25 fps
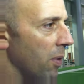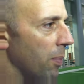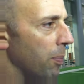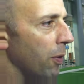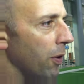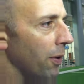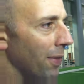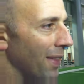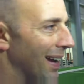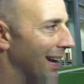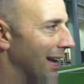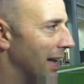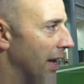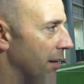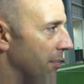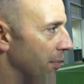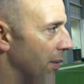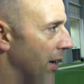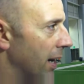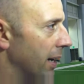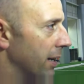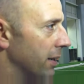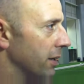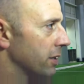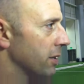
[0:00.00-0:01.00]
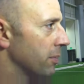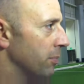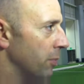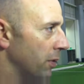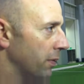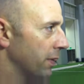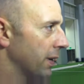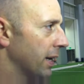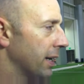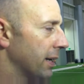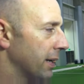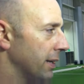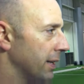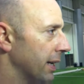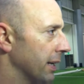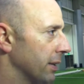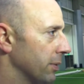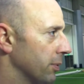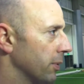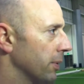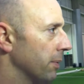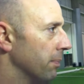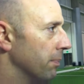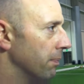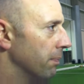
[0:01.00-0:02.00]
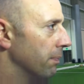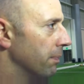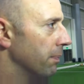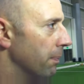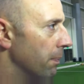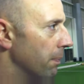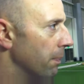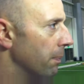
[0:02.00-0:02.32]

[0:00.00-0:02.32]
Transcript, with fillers: we're putting that game behind us and moving on to the next one.